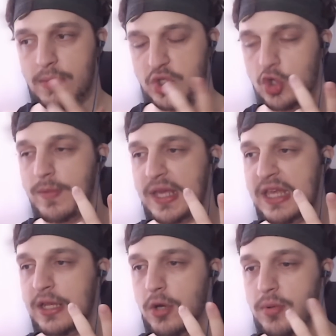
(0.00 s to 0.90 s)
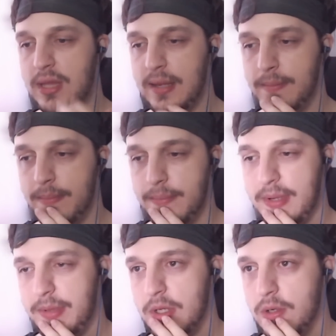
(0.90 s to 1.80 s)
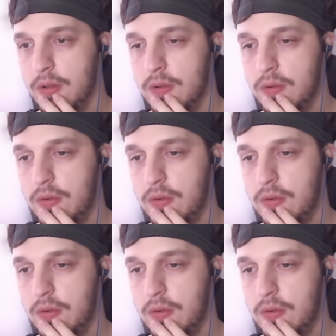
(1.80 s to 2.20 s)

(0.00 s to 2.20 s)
assuming he knows them, maybe not.